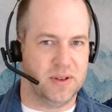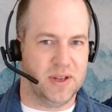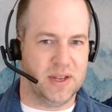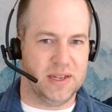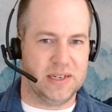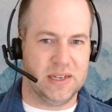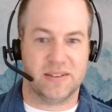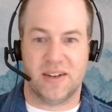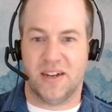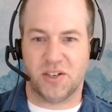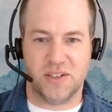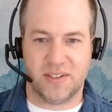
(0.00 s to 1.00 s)
It doesn't
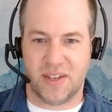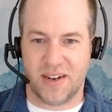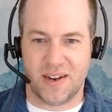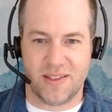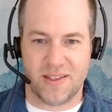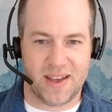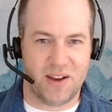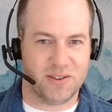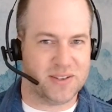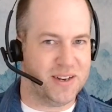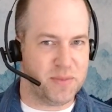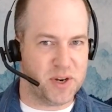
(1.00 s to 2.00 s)
actually send anything
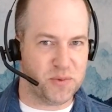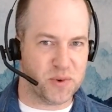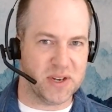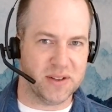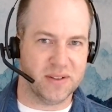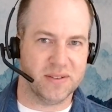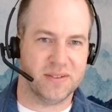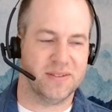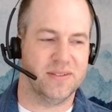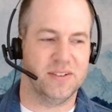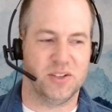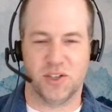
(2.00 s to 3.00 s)
out to anybody real.
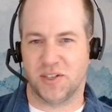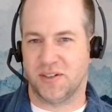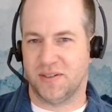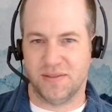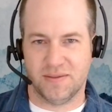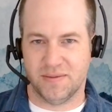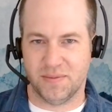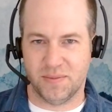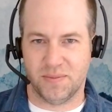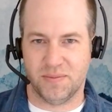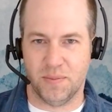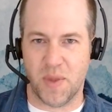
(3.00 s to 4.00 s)
It just
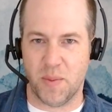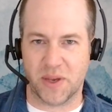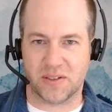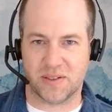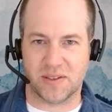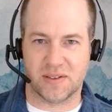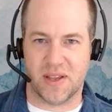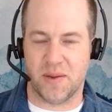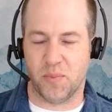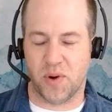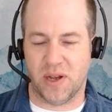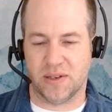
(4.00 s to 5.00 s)
mimics the
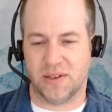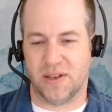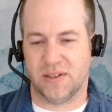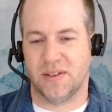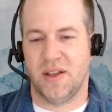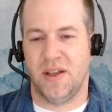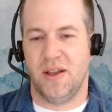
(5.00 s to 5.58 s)
same process.